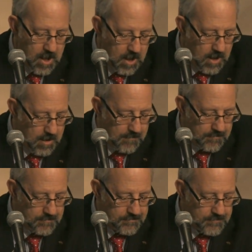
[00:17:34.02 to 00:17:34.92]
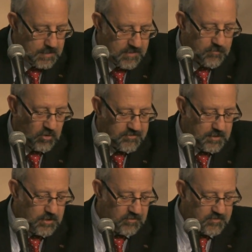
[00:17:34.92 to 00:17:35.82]
But of course,
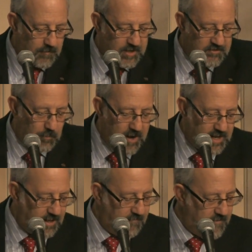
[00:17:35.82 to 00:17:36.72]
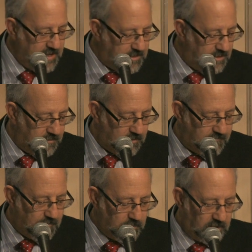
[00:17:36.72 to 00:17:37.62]
the U.S. government has already invented
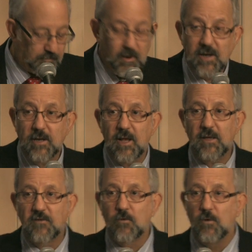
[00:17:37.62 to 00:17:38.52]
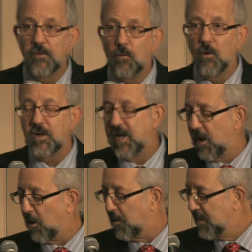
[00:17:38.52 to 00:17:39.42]
a phony threat, and that's called the War on
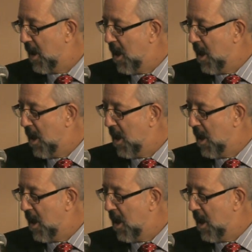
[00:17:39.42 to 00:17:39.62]
Terror.